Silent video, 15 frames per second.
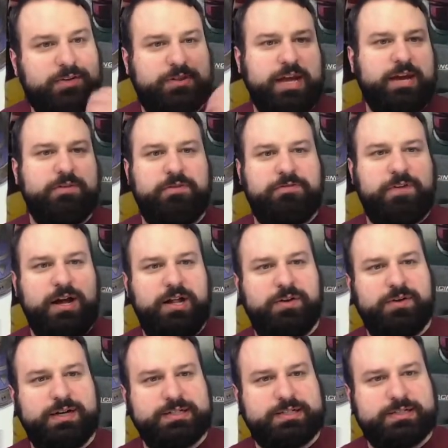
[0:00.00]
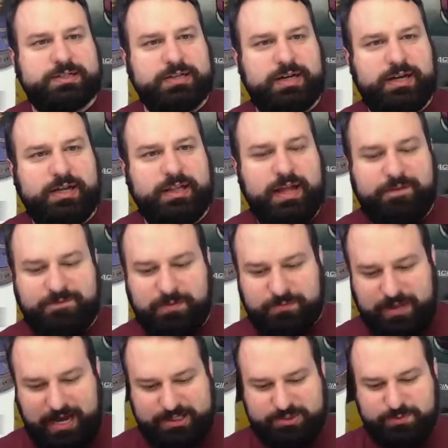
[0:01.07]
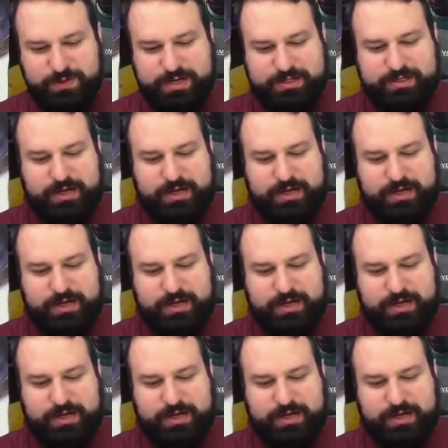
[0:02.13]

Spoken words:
thank you for following us from last week.